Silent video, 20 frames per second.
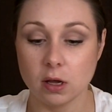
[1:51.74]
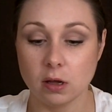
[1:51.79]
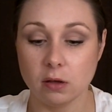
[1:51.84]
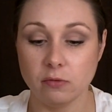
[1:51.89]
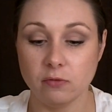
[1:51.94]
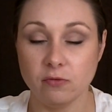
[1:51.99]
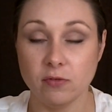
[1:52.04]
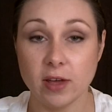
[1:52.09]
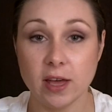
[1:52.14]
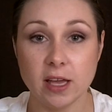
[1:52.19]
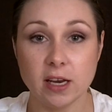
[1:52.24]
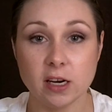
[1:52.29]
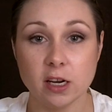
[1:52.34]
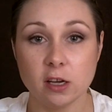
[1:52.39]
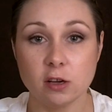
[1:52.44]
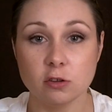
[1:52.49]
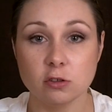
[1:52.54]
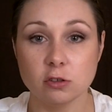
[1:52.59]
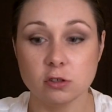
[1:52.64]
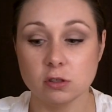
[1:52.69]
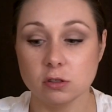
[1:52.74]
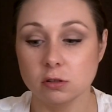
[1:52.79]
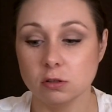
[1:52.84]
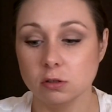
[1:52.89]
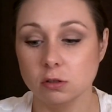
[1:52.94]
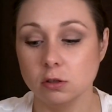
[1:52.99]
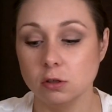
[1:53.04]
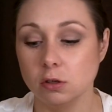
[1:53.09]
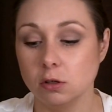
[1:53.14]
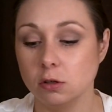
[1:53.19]
uh, fake nails,
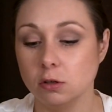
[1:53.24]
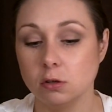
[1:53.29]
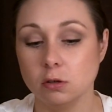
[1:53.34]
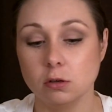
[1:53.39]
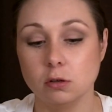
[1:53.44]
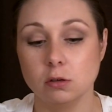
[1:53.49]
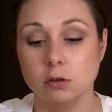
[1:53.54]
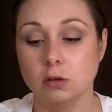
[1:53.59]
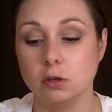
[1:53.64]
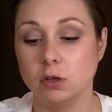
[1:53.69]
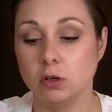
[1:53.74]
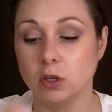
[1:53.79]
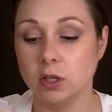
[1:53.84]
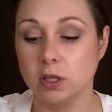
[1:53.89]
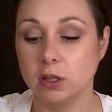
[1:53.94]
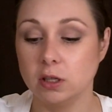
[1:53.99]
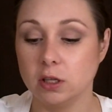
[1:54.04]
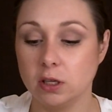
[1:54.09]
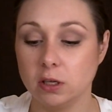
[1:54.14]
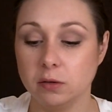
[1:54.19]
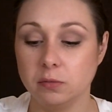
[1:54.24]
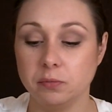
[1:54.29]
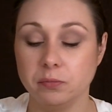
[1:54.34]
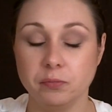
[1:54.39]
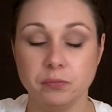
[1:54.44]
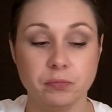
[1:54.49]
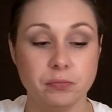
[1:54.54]
you know, like the